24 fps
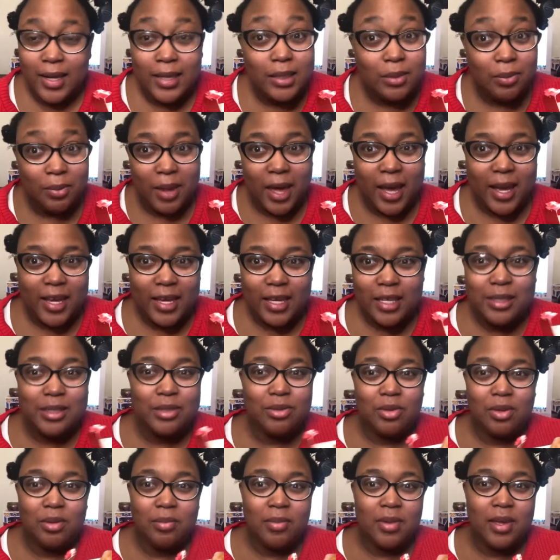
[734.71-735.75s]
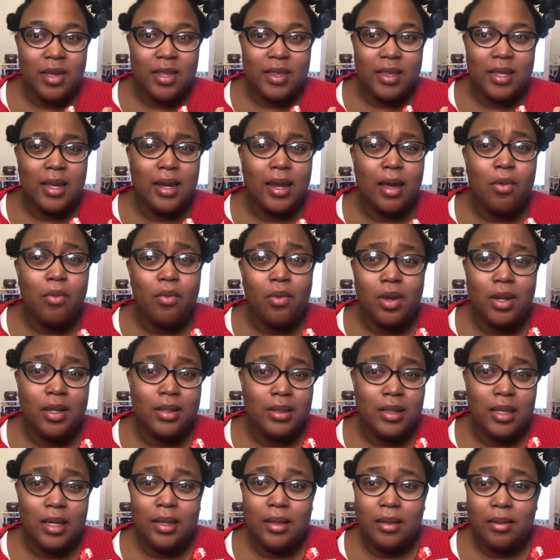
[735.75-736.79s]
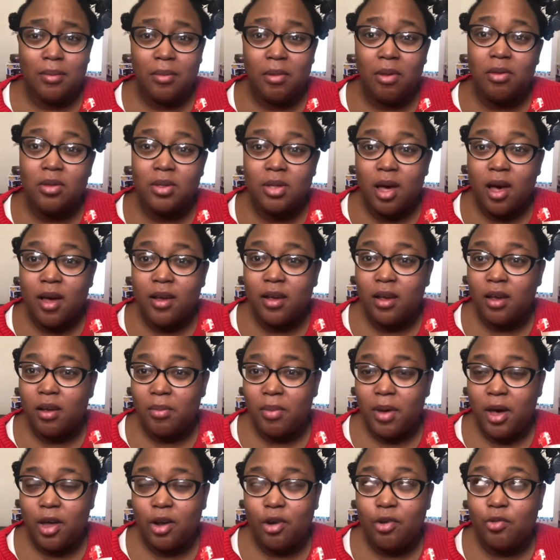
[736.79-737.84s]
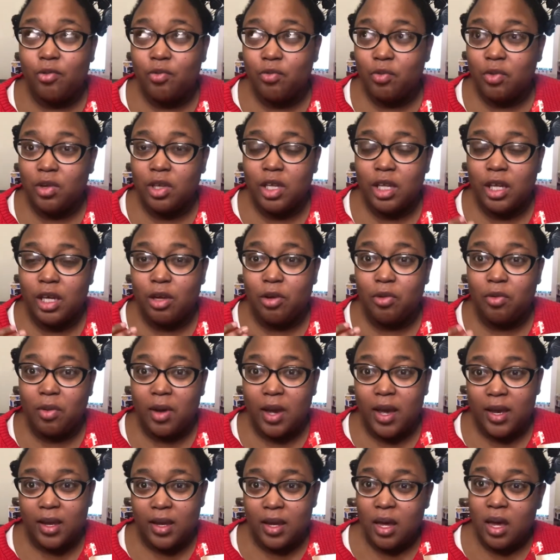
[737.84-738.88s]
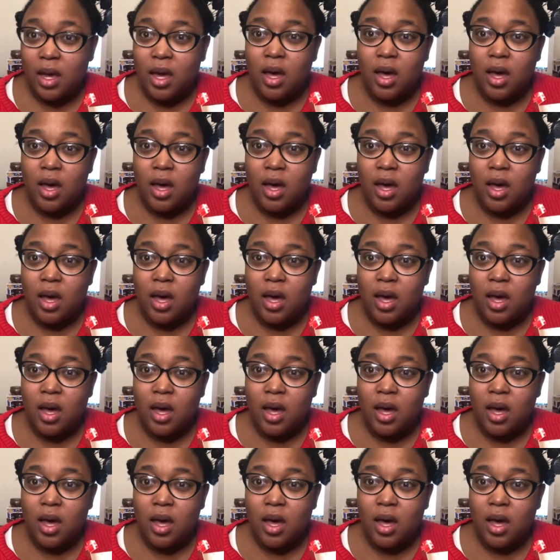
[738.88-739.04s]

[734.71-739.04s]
It's Black History Month, and I wanted to end the month talking about a really great